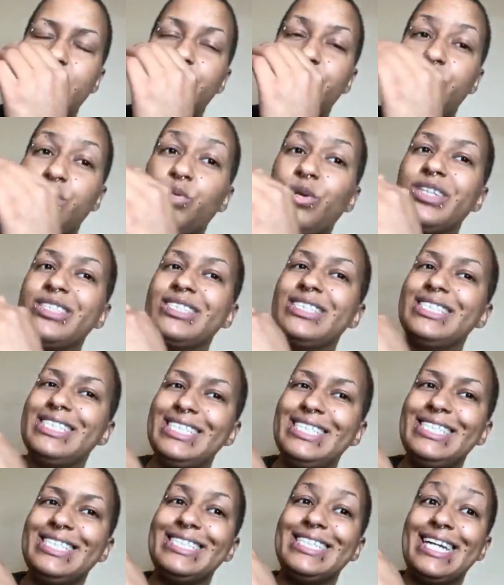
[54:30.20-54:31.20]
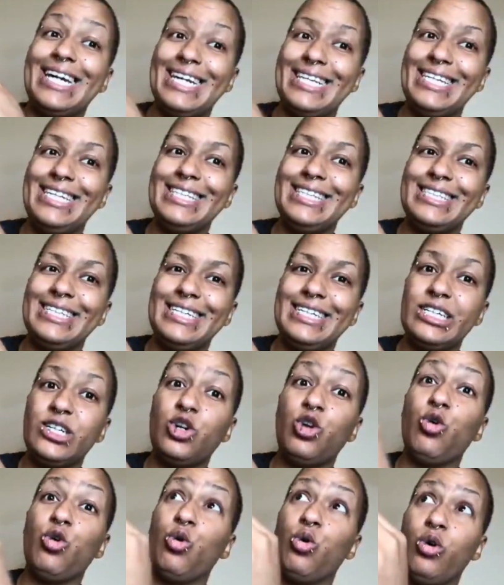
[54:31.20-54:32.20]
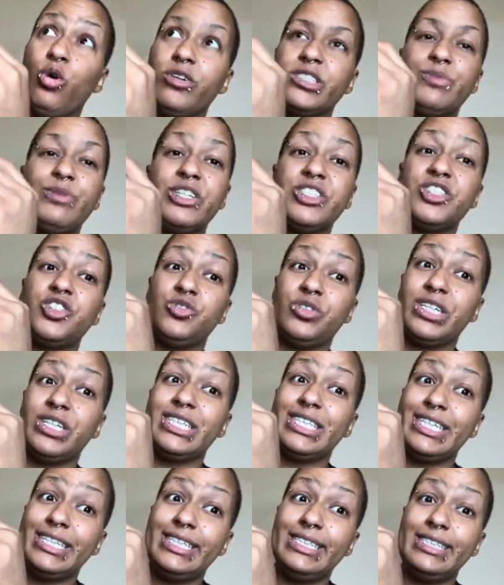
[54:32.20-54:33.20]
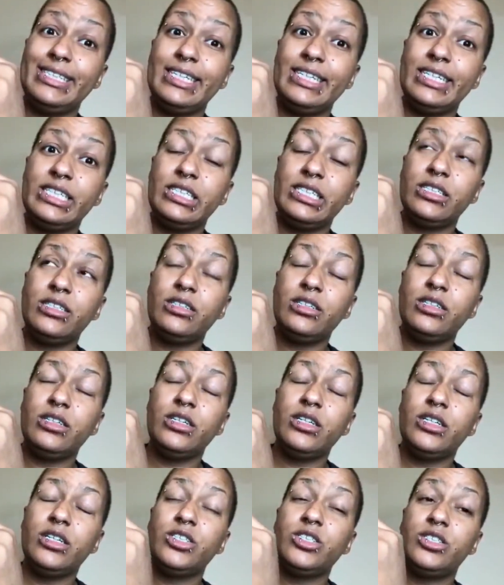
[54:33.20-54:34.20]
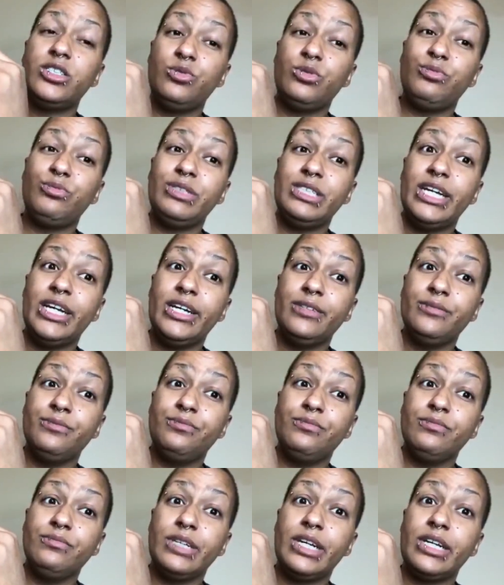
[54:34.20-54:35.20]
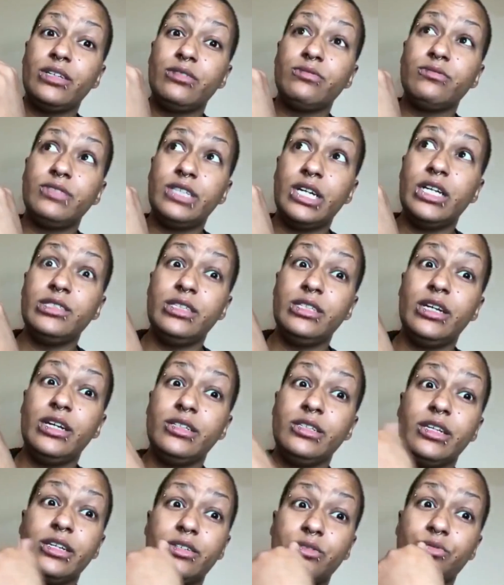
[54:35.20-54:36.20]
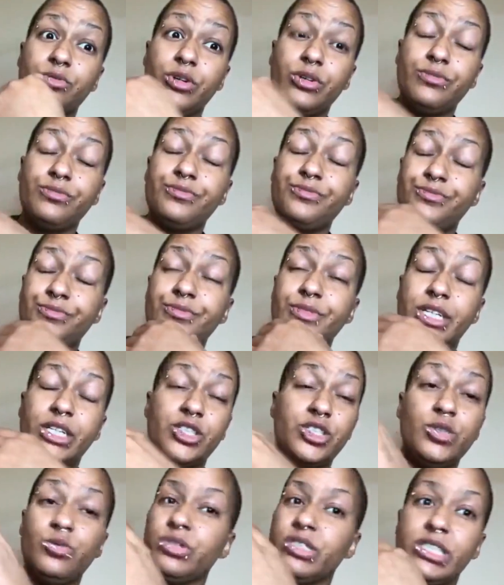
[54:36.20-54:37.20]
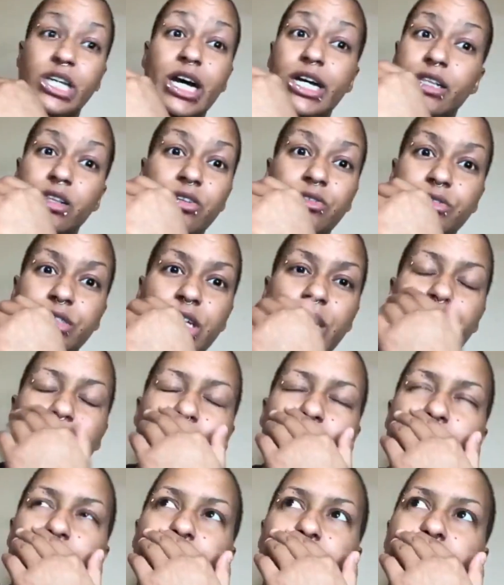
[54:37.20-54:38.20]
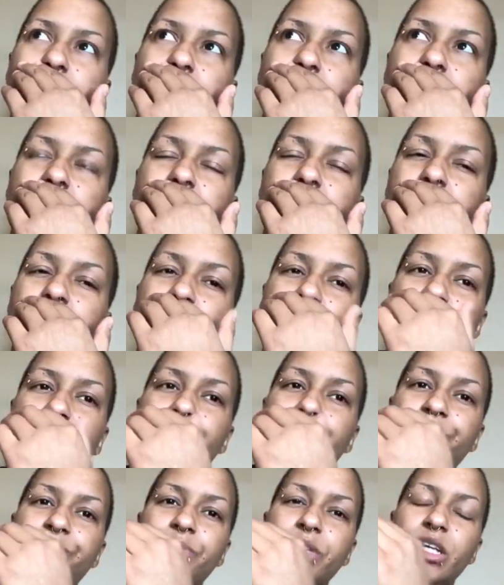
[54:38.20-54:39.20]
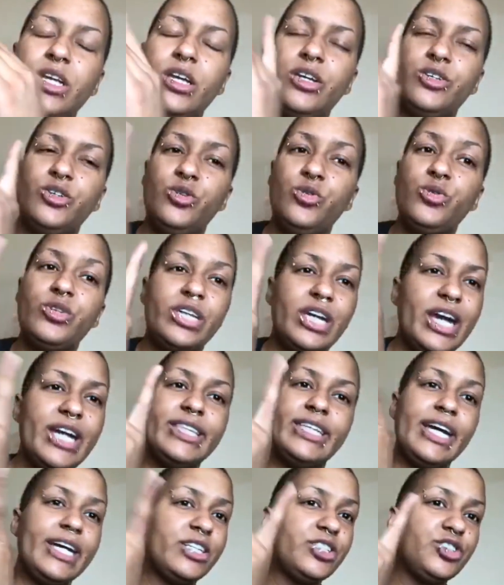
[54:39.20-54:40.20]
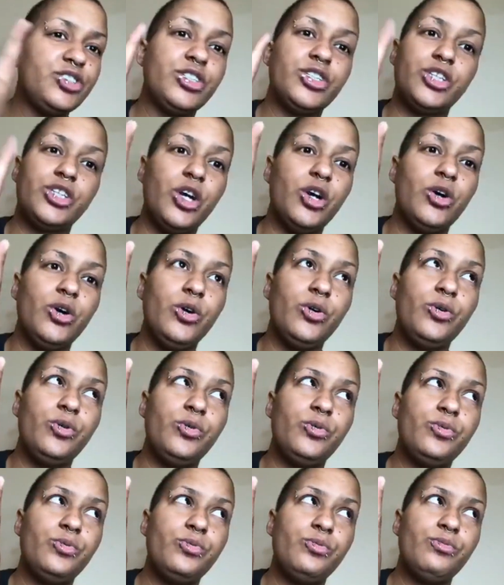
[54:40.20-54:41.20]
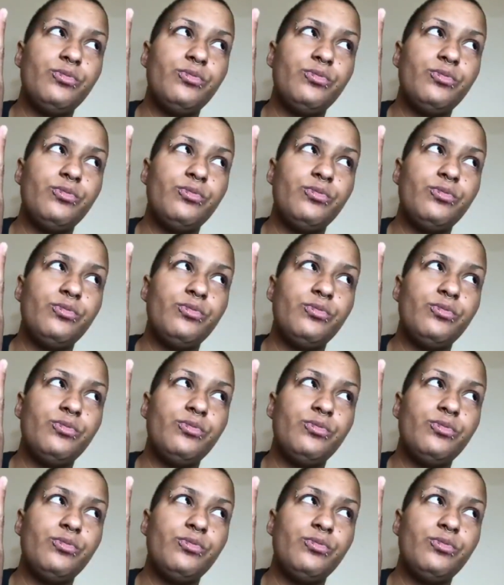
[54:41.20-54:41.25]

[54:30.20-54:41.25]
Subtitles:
if she wasn't eating anything, or especially drinking anything, she would be dead. Like, dead. Like she would have died a long time ago, because you can actually go